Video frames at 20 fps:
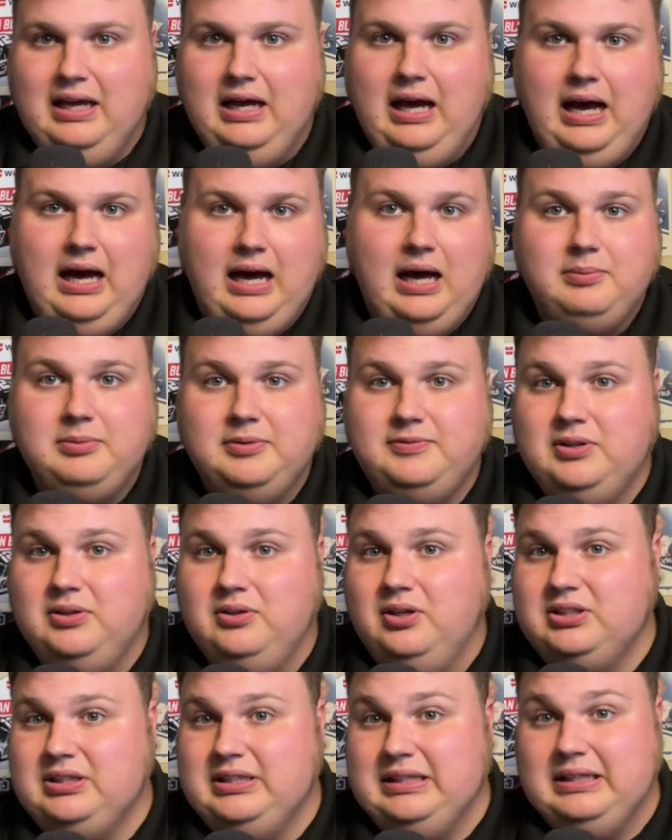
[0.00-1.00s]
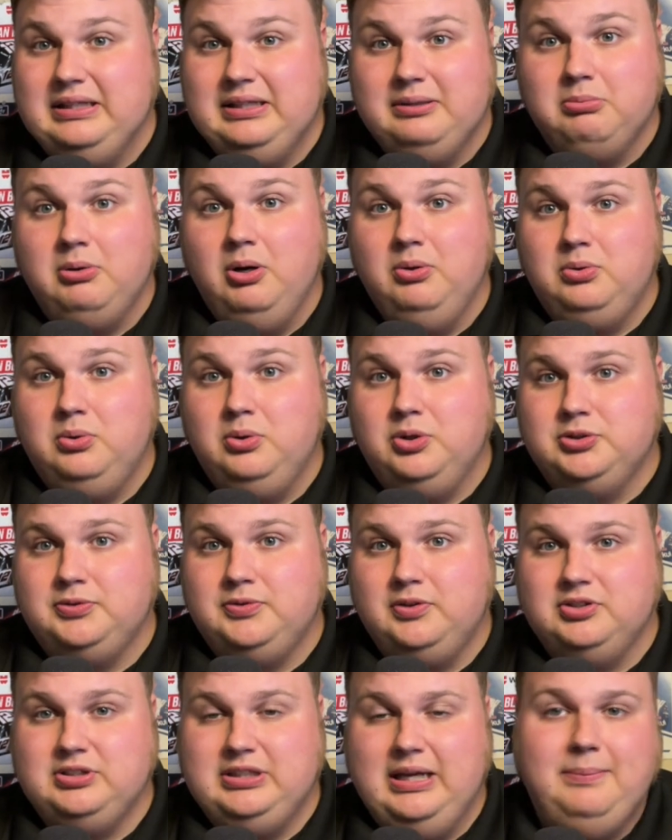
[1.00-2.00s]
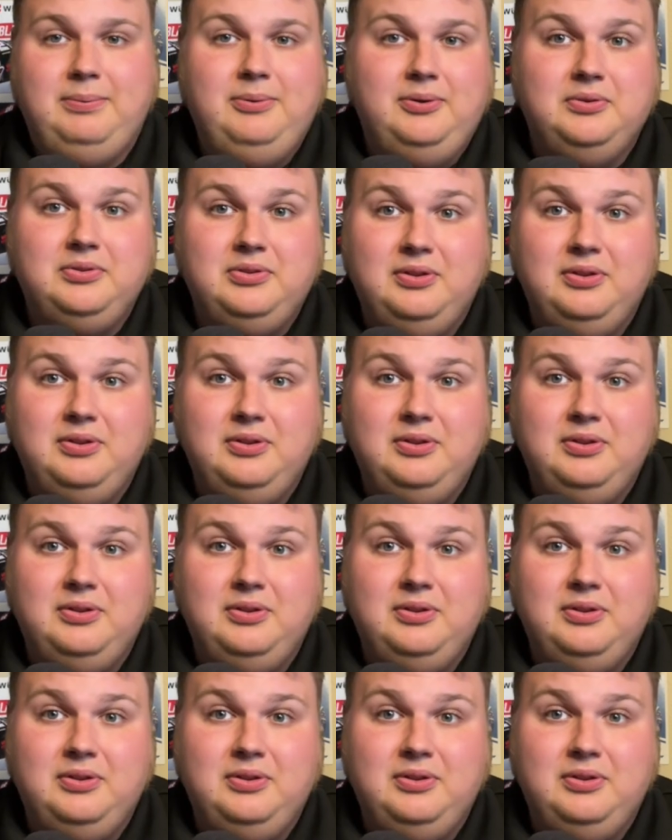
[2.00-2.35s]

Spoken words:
If you look at the Indy Road Course, for example,